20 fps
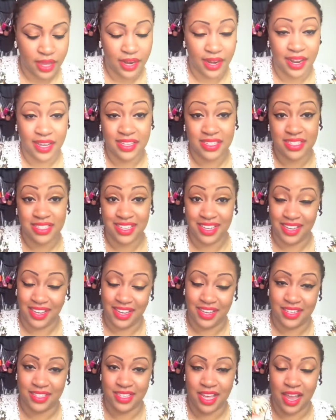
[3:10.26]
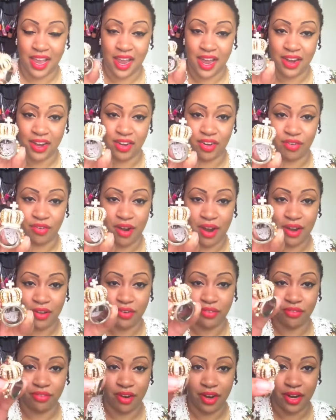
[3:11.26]
Next thing is I got a
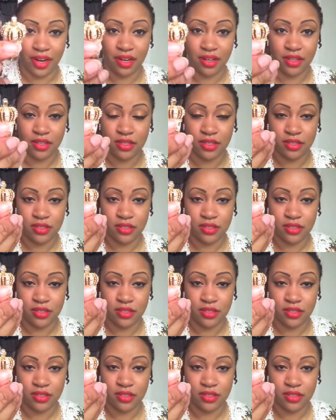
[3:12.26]
crown ring